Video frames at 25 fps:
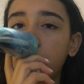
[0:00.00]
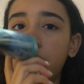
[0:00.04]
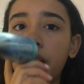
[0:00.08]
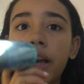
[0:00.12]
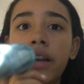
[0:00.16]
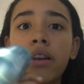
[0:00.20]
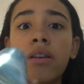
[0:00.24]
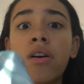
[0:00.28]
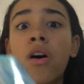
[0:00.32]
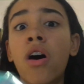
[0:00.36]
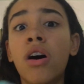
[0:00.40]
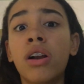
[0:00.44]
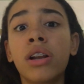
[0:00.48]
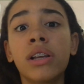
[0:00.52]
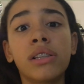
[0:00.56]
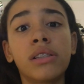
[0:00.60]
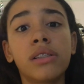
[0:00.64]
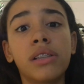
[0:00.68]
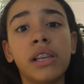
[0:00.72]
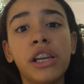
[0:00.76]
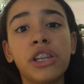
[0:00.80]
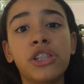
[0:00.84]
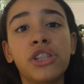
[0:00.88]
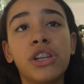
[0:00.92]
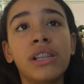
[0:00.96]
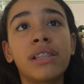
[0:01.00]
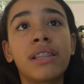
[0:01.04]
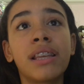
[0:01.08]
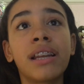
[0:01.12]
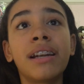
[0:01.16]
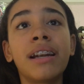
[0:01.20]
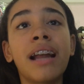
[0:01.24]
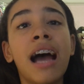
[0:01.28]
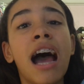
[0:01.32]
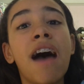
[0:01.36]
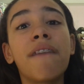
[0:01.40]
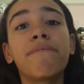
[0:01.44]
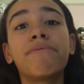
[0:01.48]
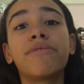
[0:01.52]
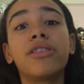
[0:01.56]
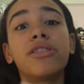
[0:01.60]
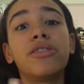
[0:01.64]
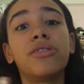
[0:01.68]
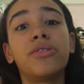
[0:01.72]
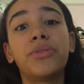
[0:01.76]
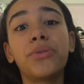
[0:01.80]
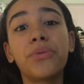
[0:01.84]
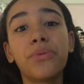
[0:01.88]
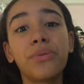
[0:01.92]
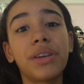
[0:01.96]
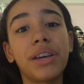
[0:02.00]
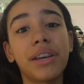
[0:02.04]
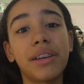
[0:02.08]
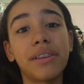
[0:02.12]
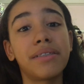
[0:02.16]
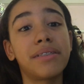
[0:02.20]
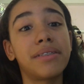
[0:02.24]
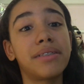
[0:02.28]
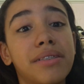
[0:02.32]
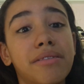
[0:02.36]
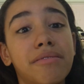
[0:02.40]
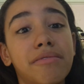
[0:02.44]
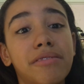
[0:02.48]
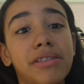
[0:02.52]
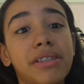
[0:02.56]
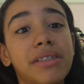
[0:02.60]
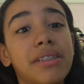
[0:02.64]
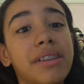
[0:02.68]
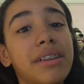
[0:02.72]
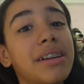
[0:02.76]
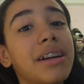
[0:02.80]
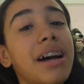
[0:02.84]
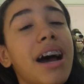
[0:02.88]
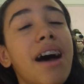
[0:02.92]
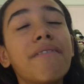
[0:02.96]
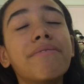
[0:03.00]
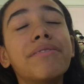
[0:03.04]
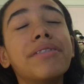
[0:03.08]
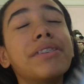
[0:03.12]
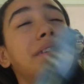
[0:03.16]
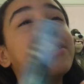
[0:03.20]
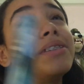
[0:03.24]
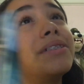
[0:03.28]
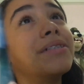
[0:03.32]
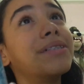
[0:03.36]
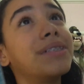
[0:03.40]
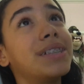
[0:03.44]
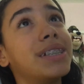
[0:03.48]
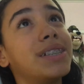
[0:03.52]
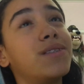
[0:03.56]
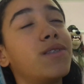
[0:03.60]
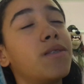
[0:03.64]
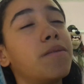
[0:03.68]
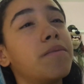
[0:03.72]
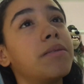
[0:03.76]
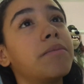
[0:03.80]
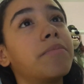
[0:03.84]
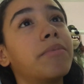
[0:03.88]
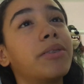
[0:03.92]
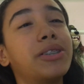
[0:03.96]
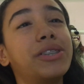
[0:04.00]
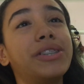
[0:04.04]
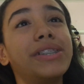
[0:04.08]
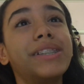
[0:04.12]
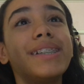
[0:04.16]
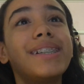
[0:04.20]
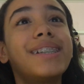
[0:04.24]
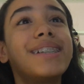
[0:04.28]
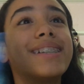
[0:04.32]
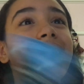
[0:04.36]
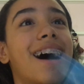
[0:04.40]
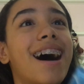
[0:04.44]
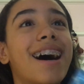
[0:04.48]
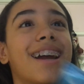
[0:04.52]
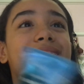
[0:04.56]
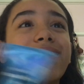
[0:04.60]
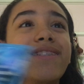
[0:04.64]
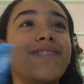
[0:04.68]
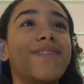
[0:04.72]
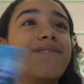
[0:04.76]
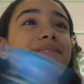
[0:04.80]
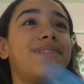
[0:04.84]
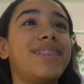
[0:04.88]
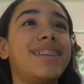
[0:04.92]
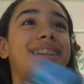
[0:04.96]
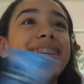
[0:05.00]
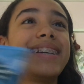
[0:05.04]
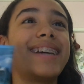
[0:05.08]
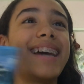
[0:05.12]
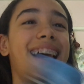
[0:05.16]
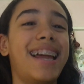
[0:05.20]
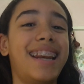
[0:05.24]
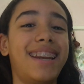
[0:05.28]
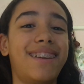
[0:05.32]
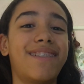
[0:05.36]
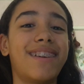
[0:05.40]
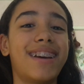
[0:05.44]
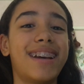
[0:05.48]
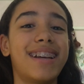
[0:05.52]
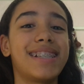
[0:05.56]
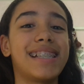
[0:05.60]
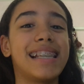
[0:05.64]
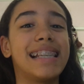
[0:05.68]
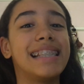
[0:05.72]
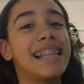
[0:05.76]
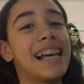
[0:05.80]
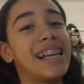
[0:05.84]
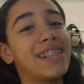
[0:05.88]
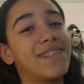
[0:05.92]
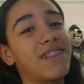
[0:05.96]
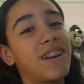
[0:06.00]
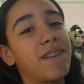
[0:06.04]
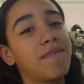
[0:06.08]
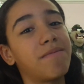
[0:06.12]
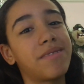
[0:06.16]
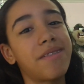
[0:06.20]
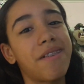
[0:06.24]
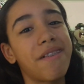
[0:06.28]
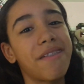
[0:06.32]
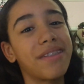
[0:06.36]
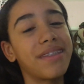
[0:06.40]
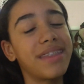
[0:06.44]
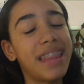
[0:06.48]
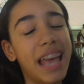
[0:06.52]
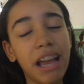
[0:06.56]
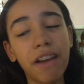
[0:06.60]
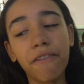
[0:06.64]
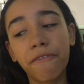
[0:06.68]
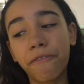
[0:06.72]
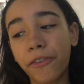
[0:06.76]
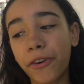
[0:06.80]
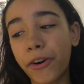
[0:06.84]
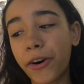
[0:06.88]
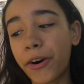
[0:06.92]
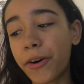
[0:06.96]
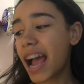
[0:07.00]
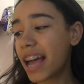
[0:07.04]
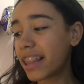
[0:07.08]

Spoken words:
And honestly, she didn't have to do this. She didn't have to do this for me, but she got it for me anyways, and that's why I'm so thankful.